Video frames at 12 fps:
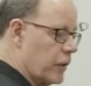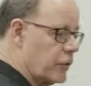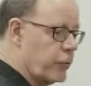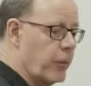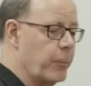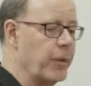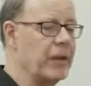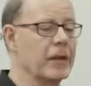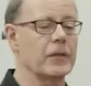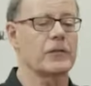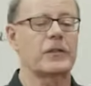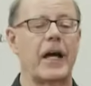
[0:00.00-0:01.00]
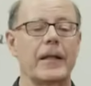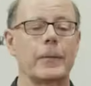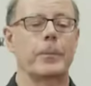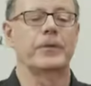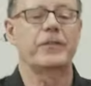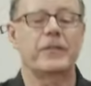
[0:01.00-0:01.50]
us from being inside a
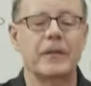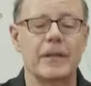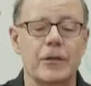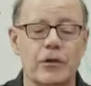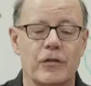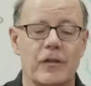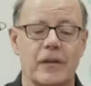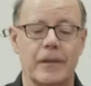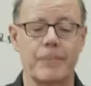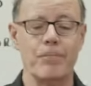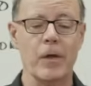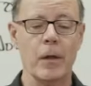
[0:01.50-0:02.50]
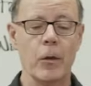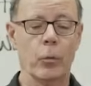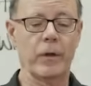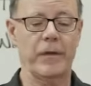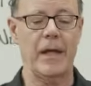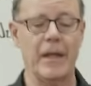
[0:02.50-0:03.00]
besieged city
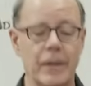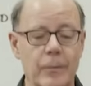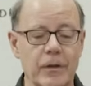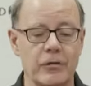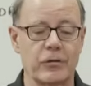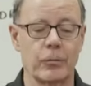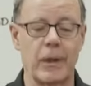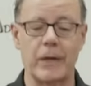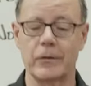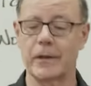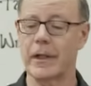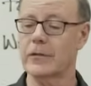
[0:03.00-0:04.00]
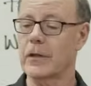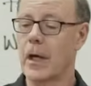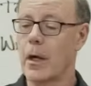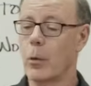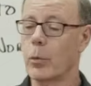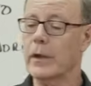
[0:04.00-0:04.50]
with enemies surrounding us,
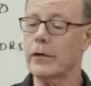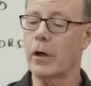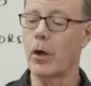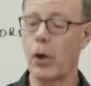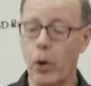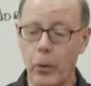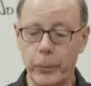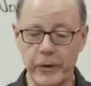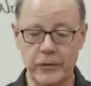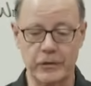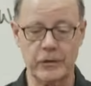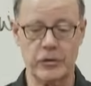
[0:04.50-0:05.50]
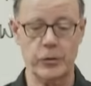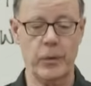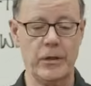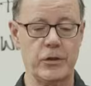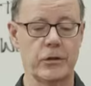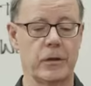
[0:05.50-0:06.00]
with a hopeless
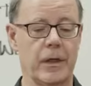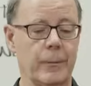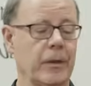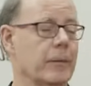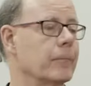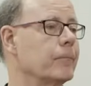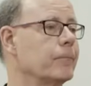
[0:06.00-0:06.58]
situation coming.